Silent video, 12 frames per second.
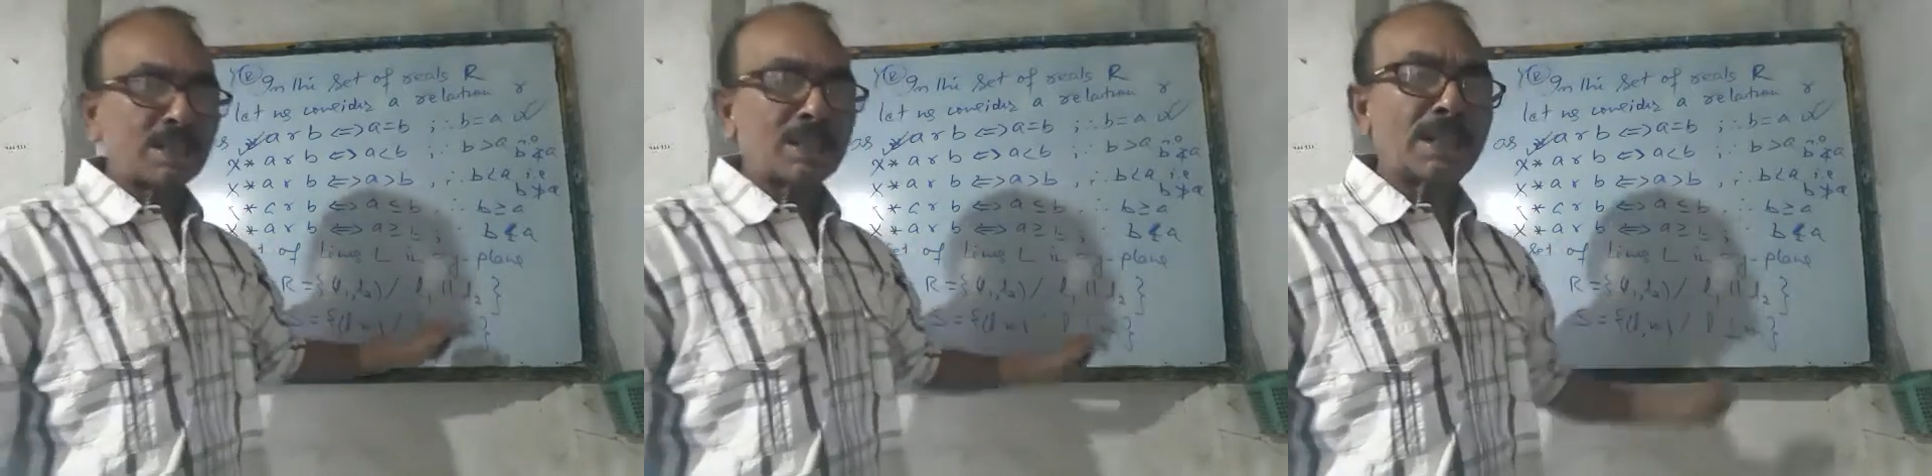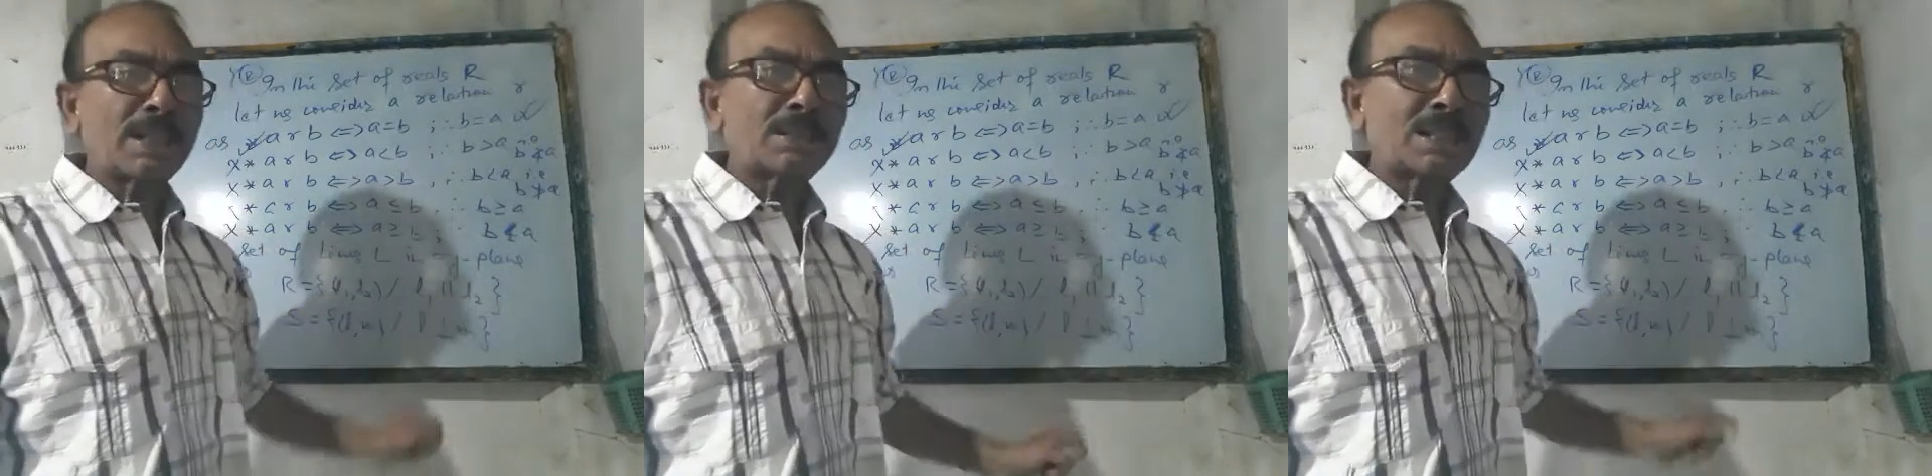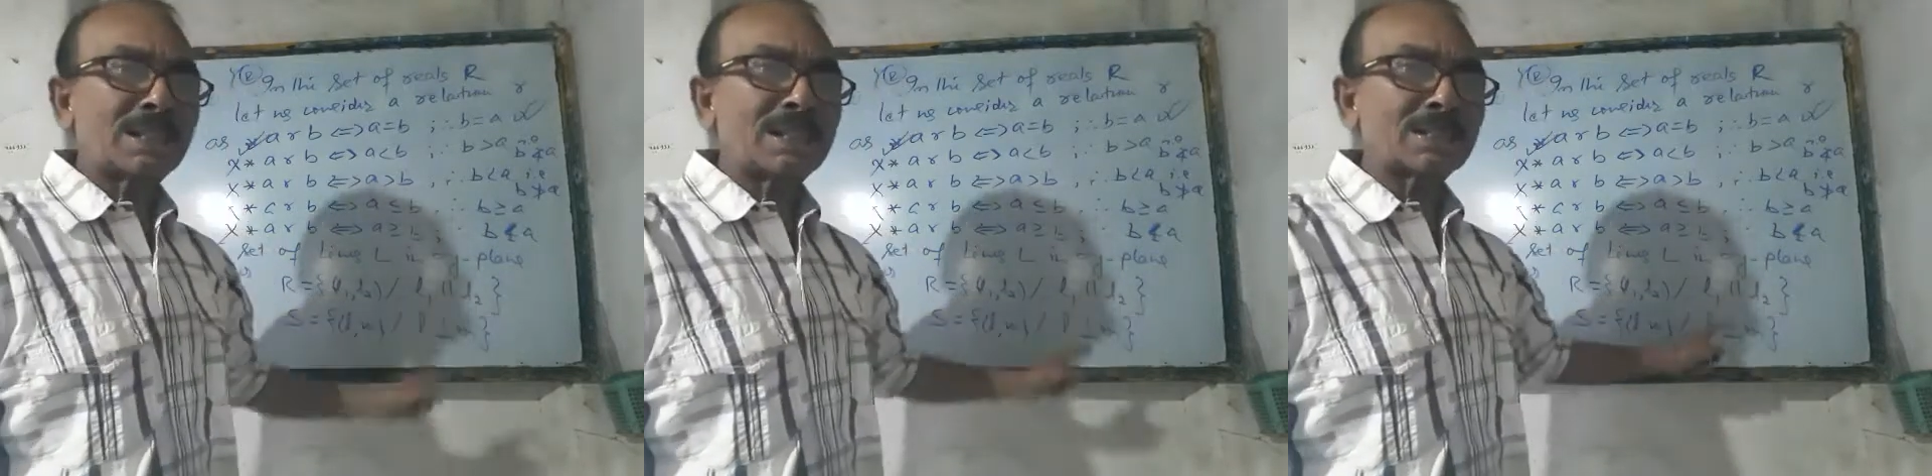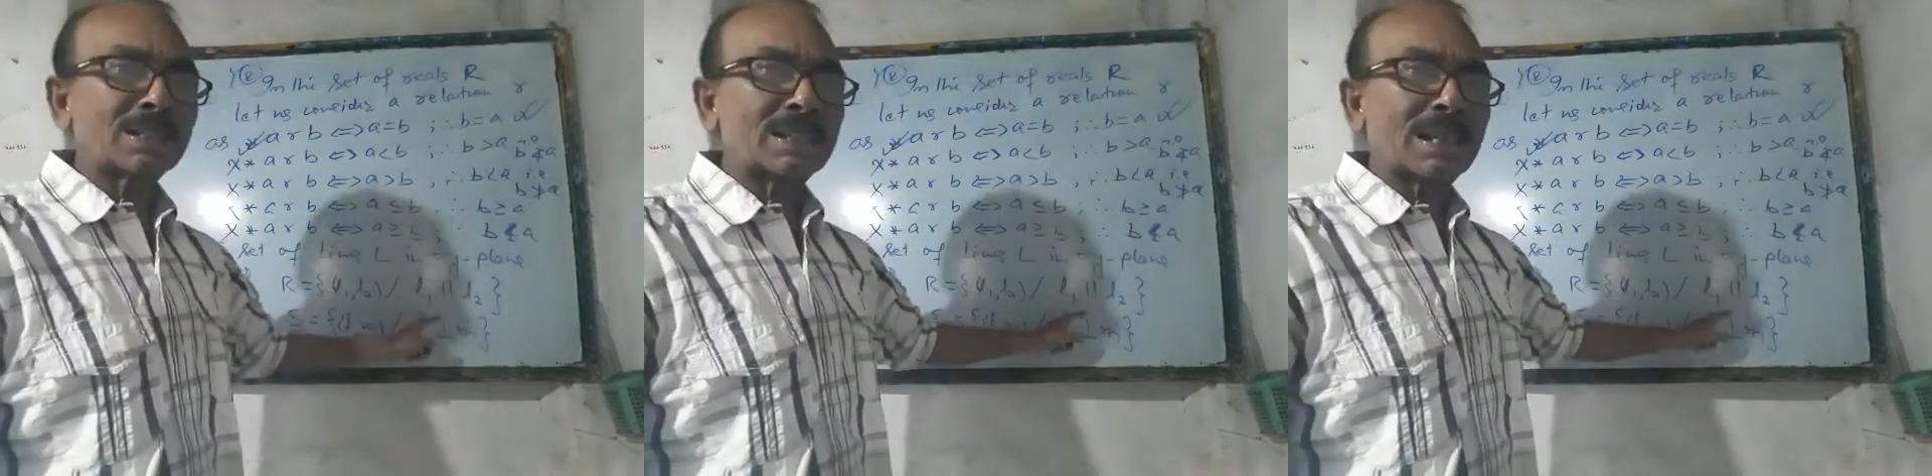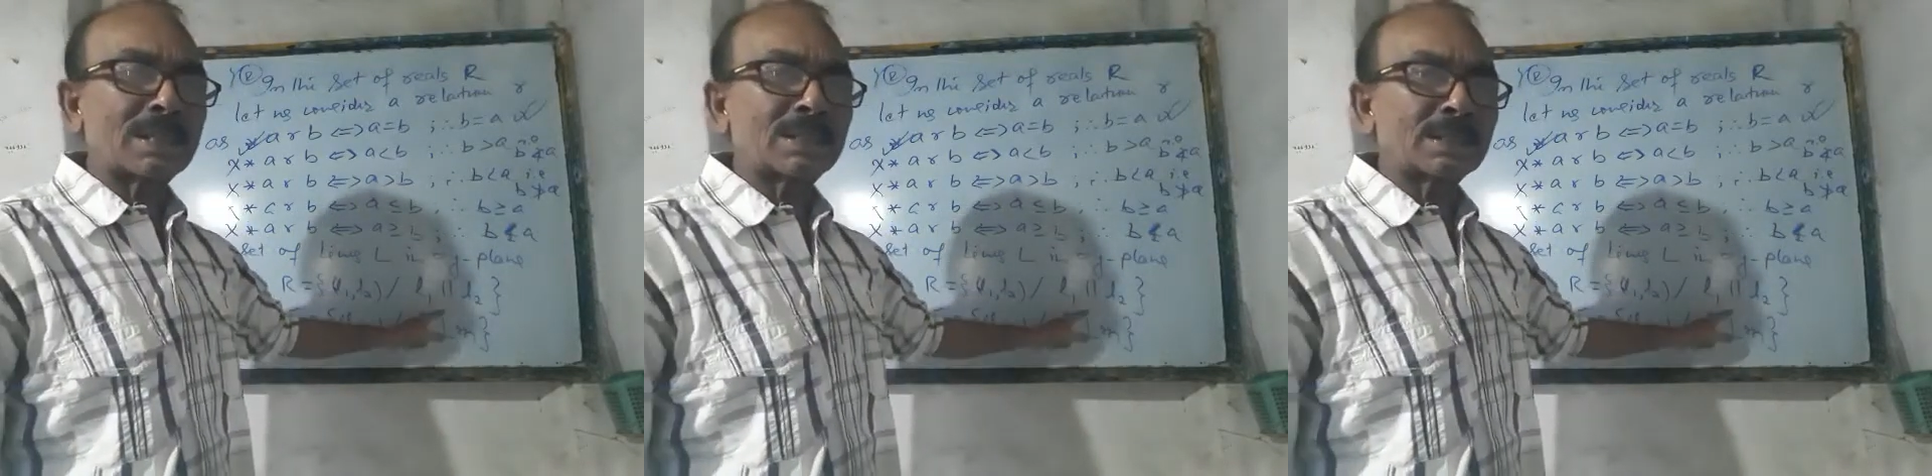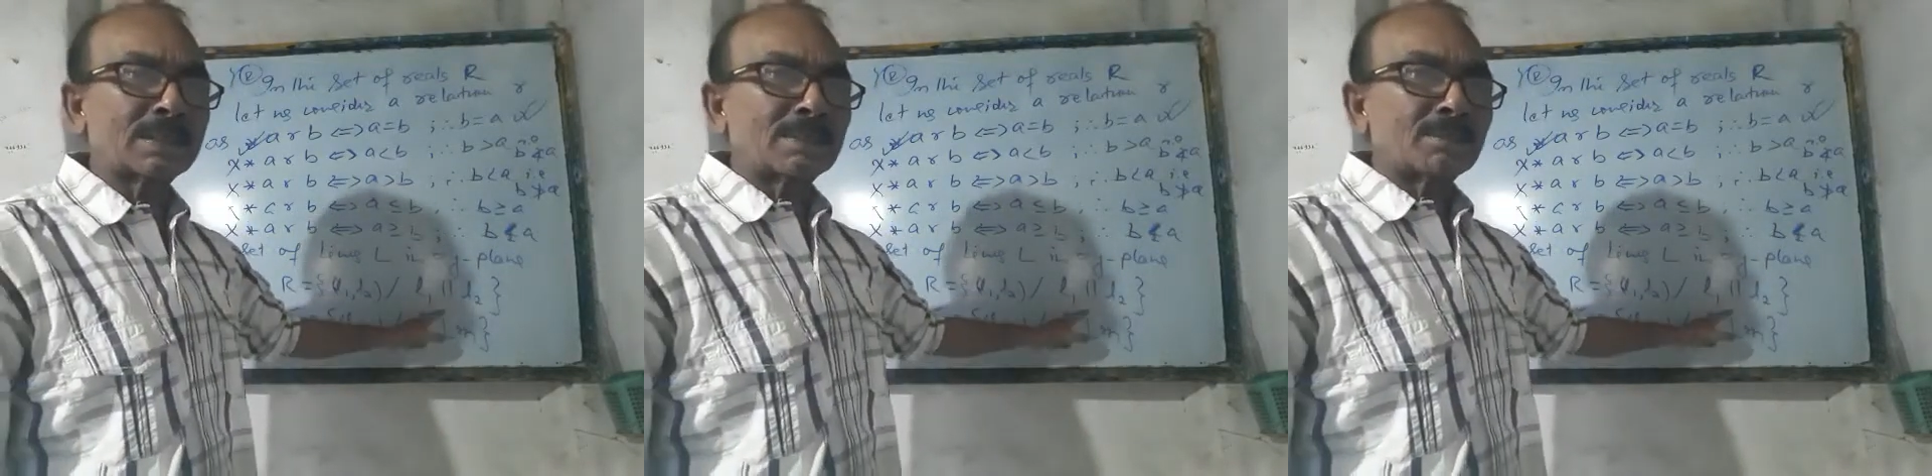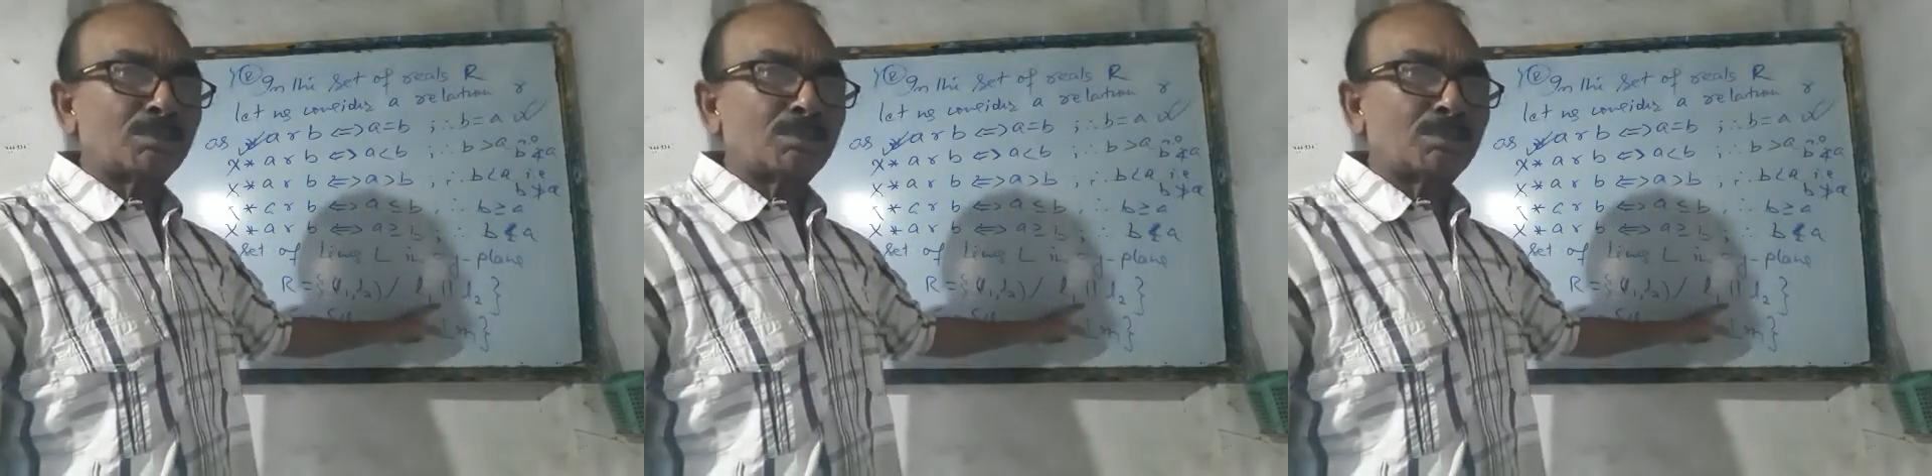Here the relation lies